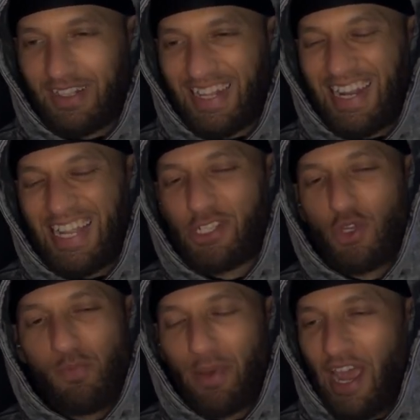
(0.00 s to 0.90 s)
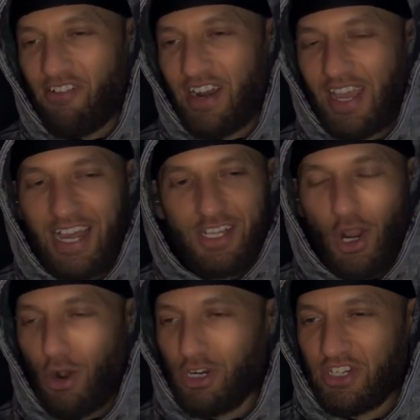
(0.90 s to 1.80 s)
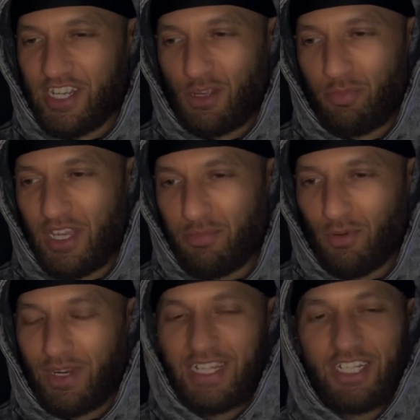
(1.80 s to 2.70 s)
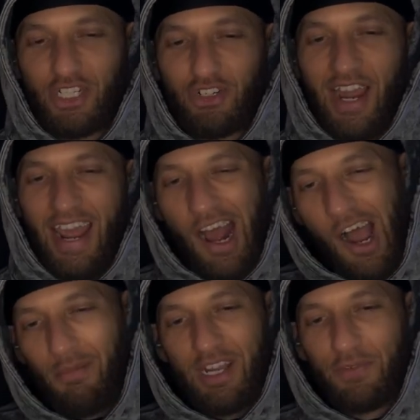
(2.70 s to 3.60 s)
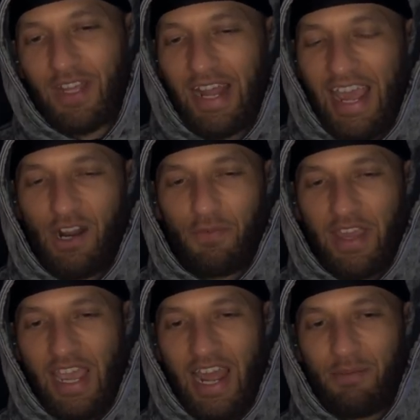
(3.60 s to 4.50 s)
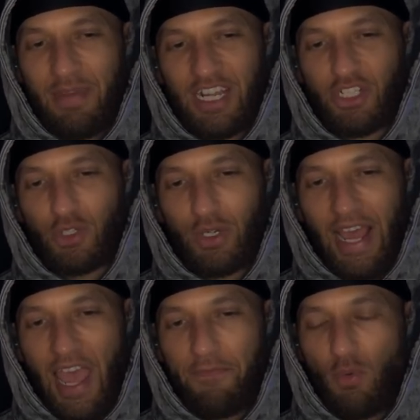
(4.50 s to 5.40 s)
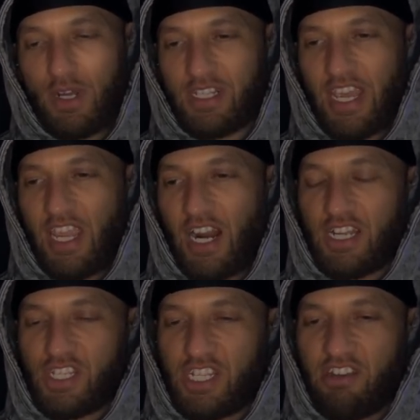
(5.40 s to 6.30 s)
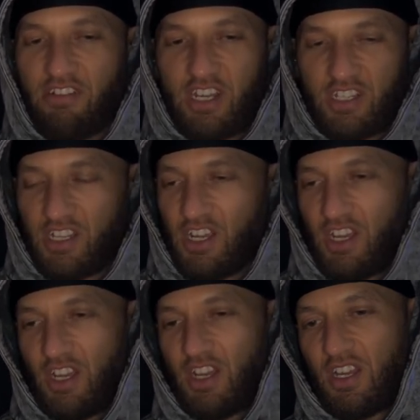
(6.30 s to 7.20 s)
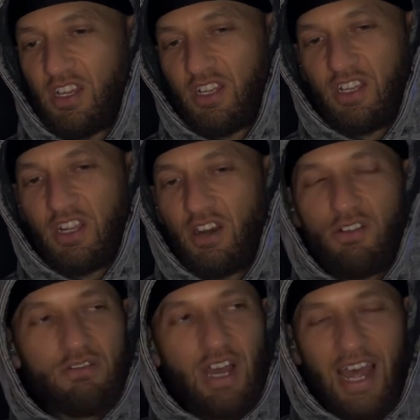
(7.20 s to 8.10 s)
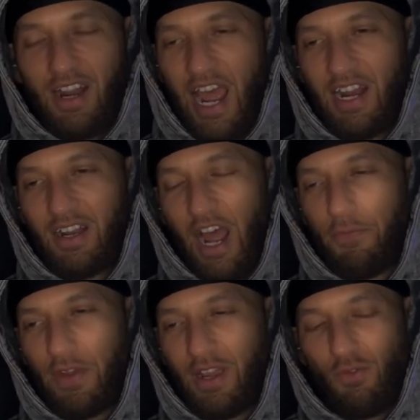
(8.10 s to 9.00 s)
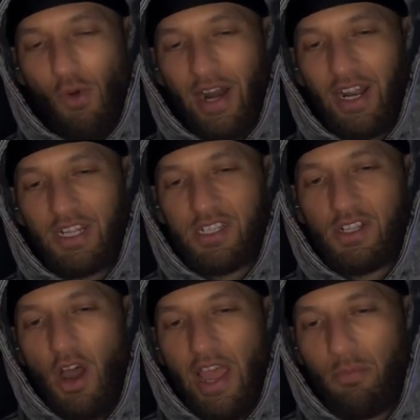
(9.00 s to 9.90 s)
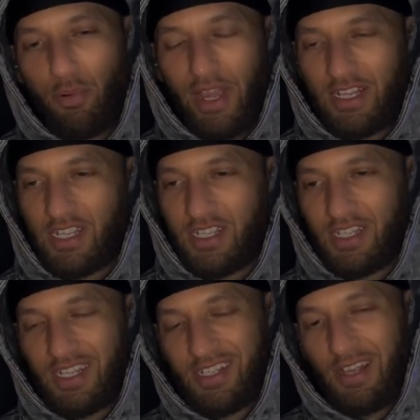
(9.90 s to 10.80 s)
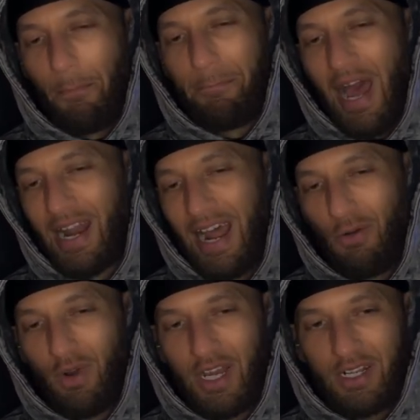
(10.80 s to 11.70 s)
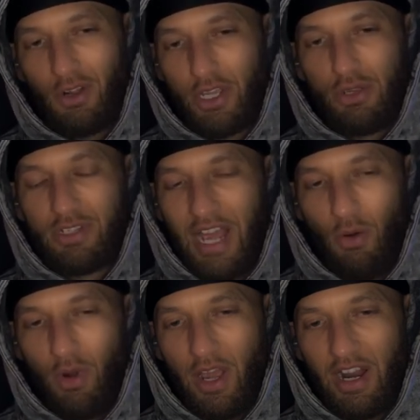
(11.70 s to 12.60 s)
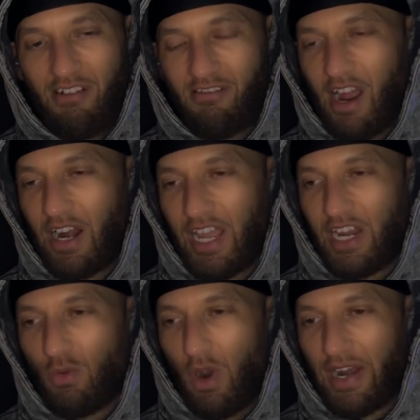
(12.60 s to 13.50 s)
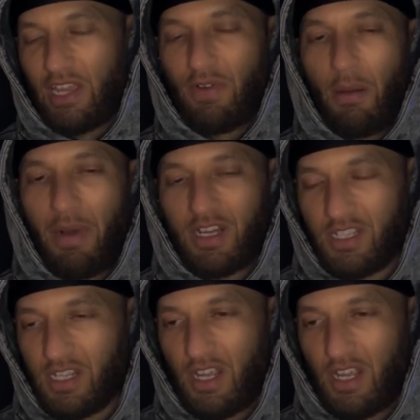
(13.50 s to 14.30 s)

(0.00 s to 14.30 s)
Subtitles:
Let's do better, innit? As a culture, as a people, we need to try and uplift and elevate and make sure that everyone's taking us serious, you know? And I think one of the starting points is to ban that word, not use that word around anyone, even amongst